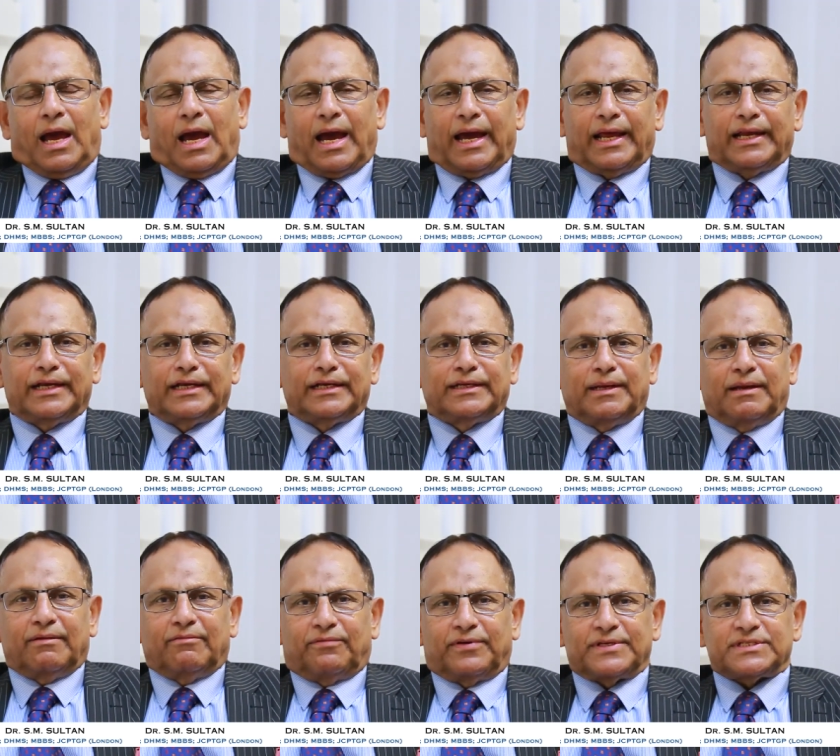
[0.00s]
And
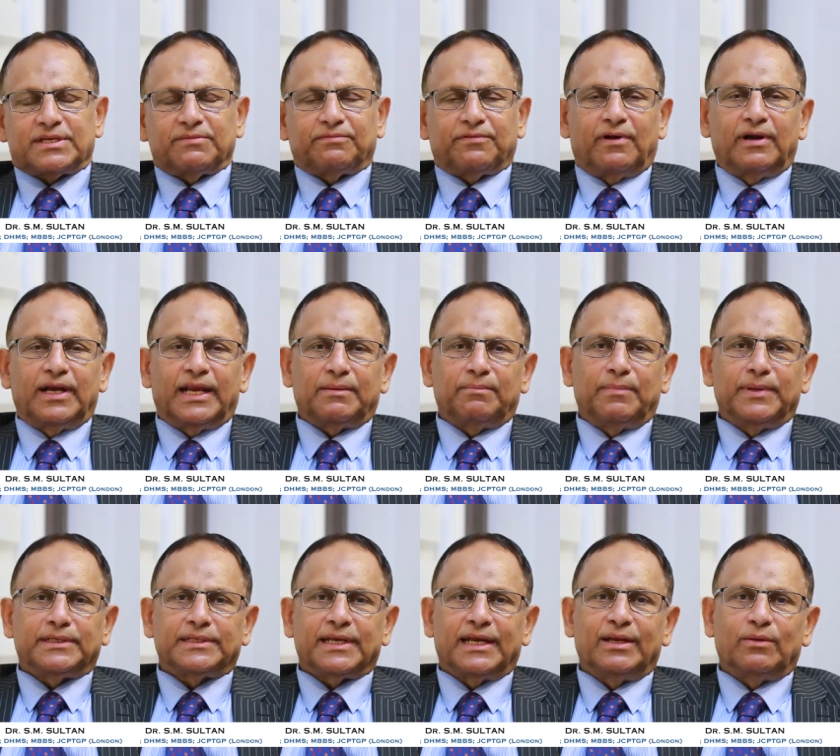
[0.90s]
first of all, let
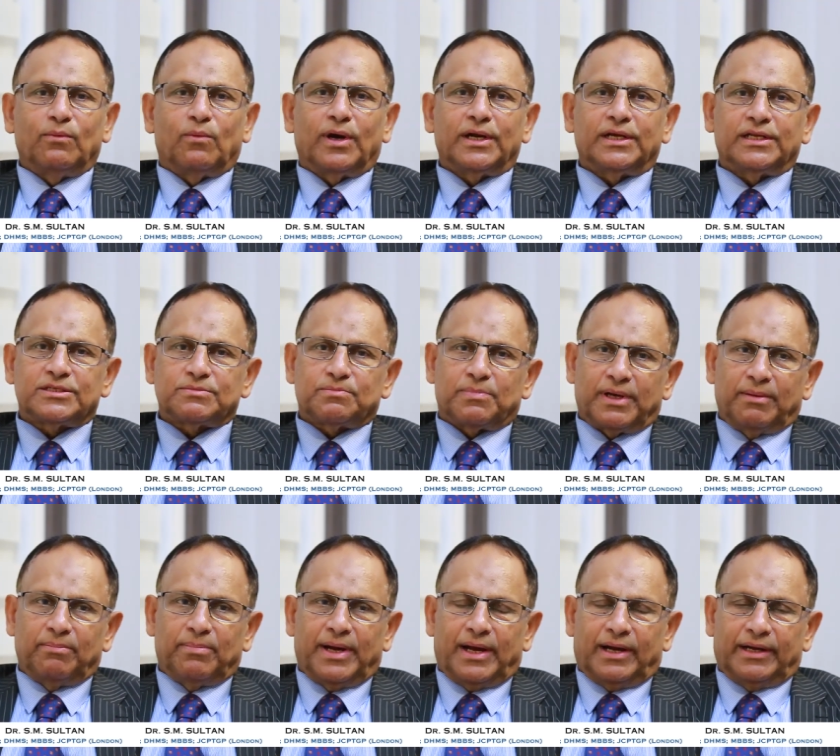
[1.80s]
me tell you what is
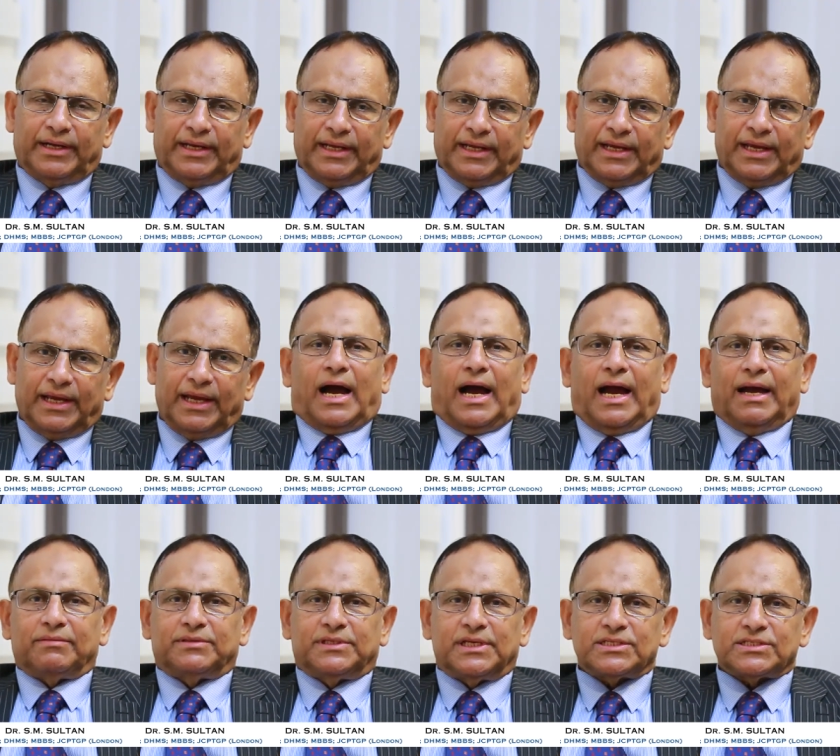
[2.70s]
prebiotic. I
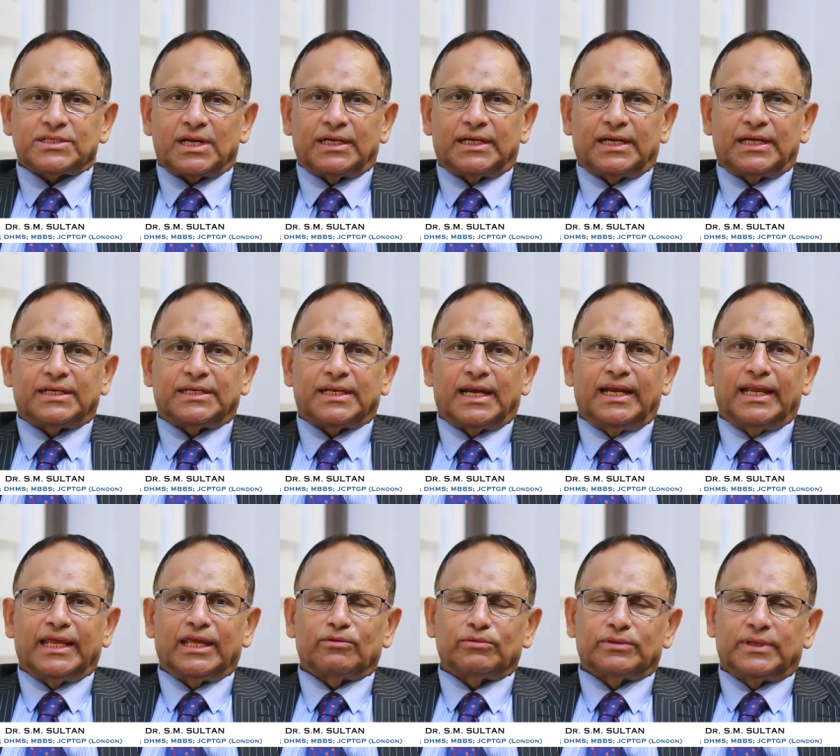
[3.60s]
have just started
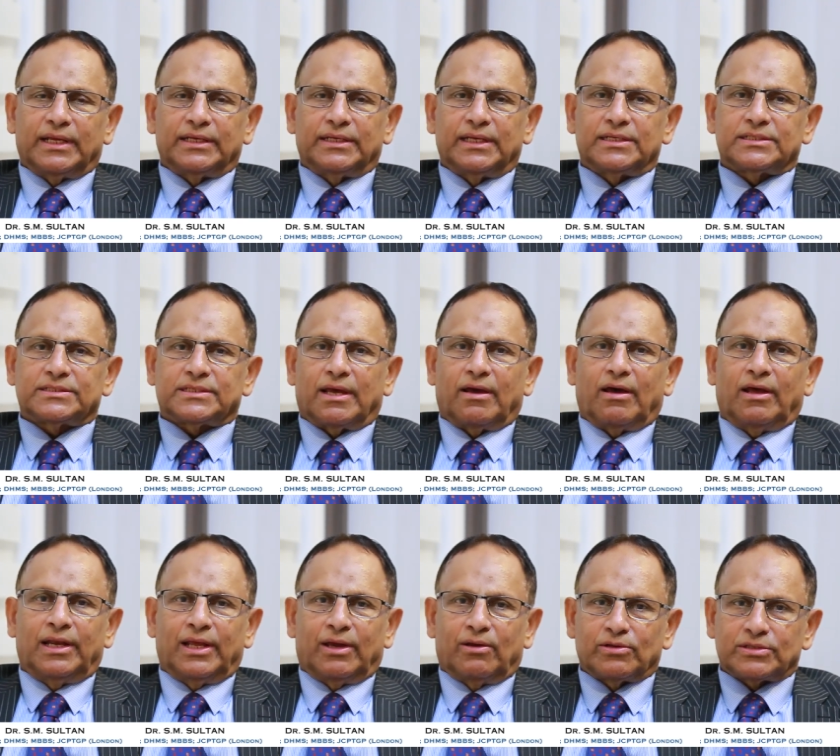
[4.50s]
telling you that it's an
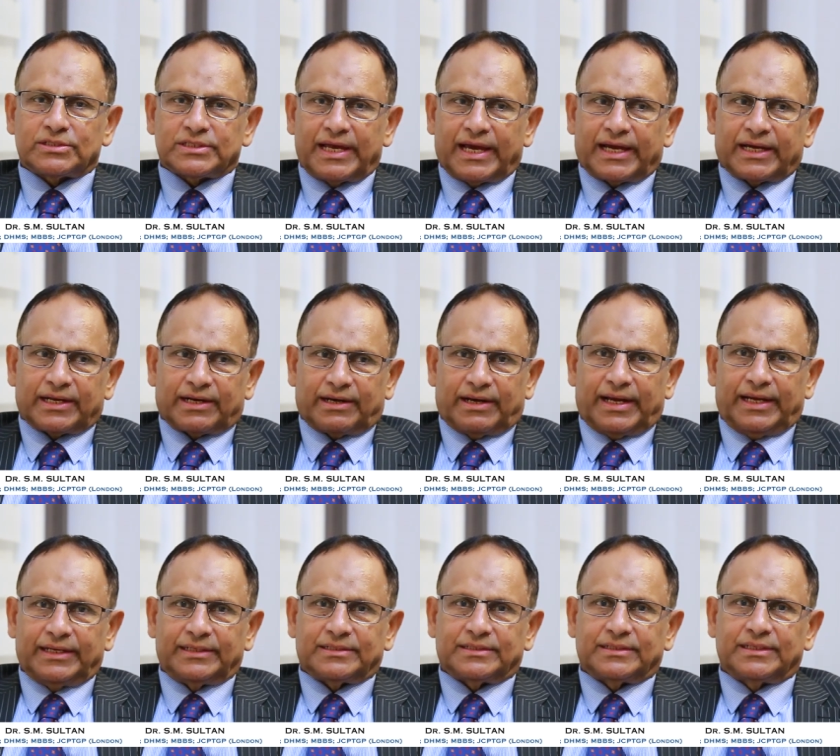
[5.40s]

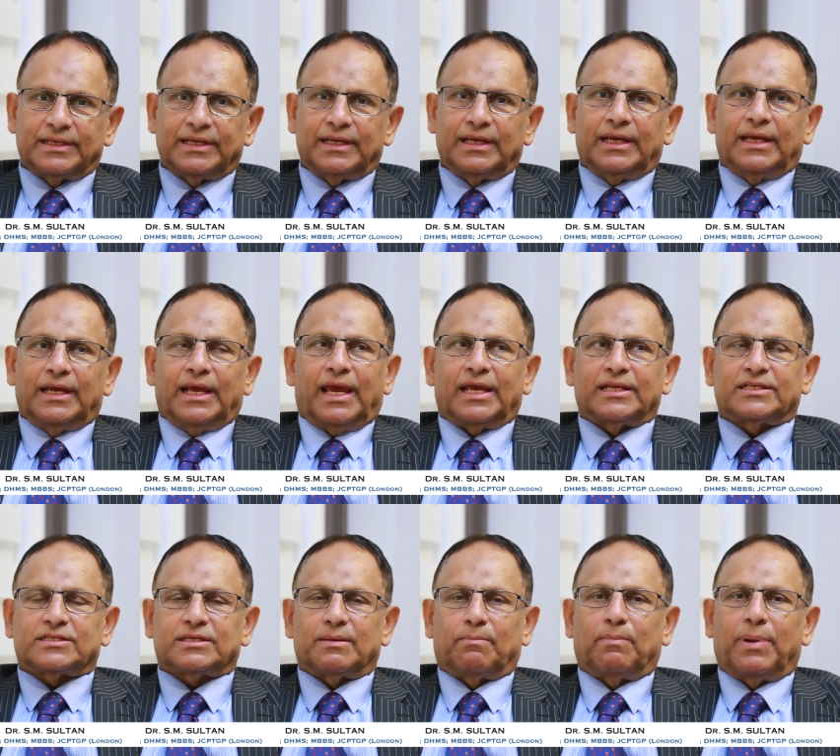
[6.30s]
oligosaccharide.
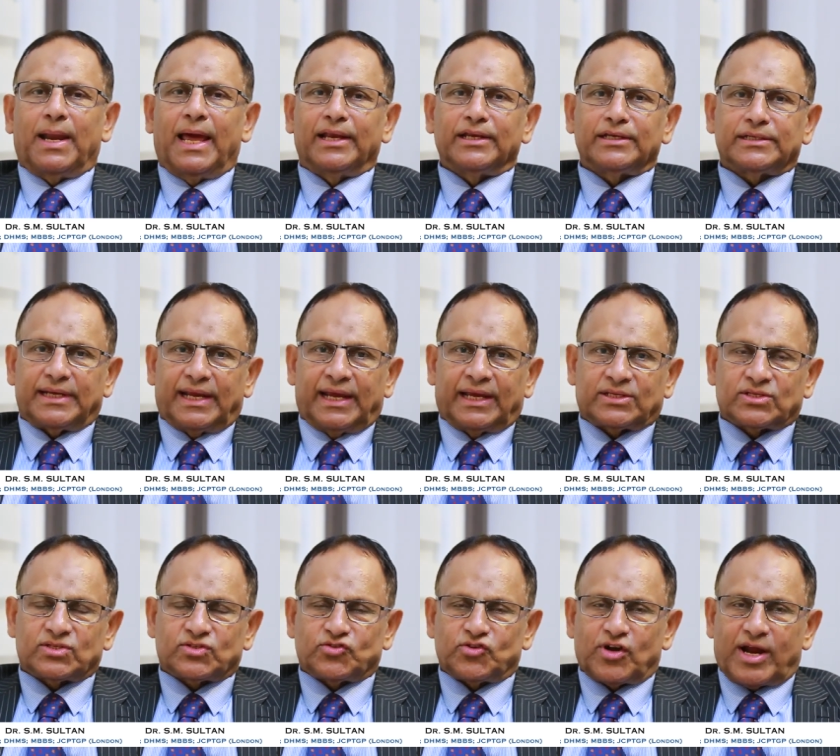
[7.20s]
It's a plant
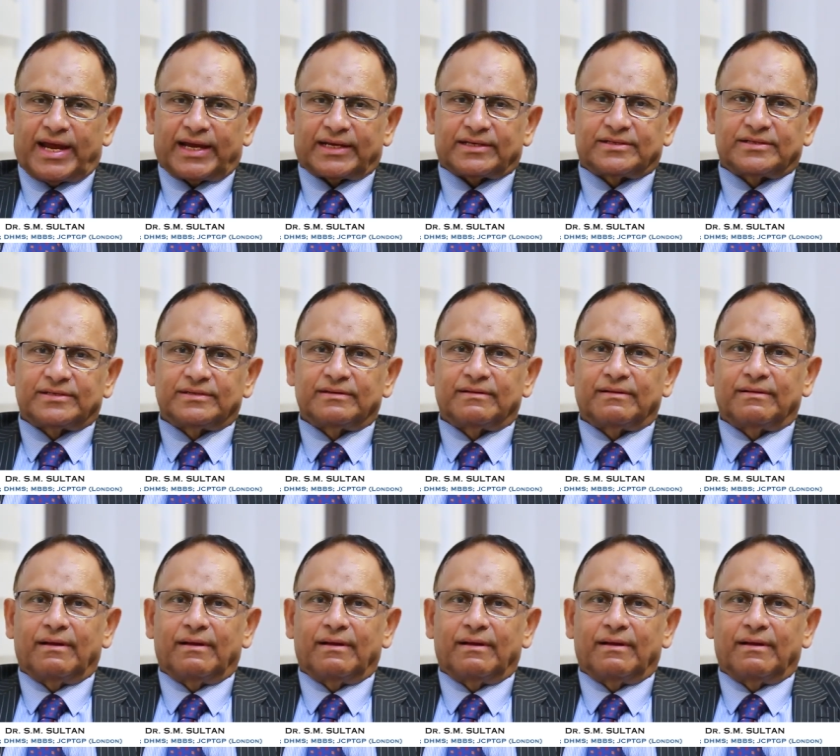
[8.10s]
extract.